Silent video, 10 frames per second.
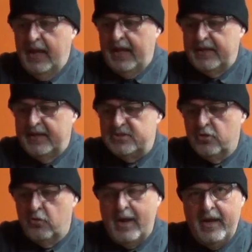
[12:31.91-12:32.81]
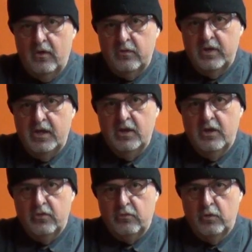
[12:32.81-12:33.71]
and gets ground
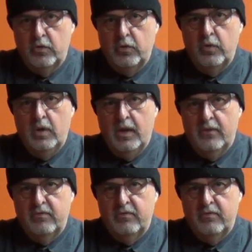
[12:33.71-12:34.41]
through